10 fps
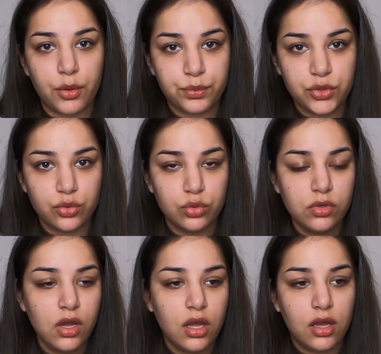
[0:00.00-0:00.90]
updo
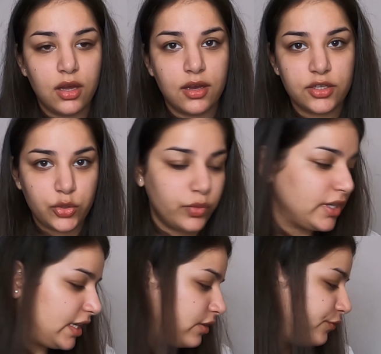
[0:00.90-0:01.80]
you will
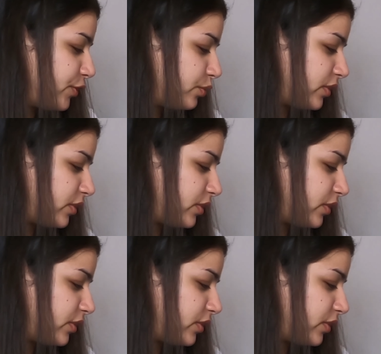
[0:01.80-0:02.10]
need a few